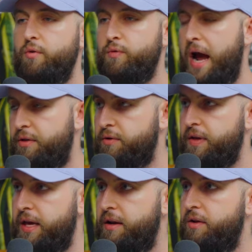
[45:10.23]
rather
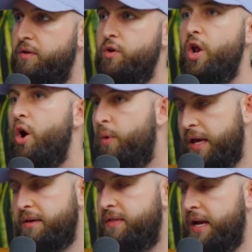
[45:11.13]
than
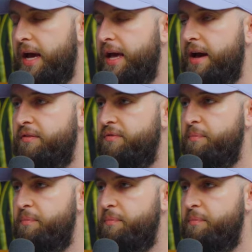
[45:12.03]
knowing that I have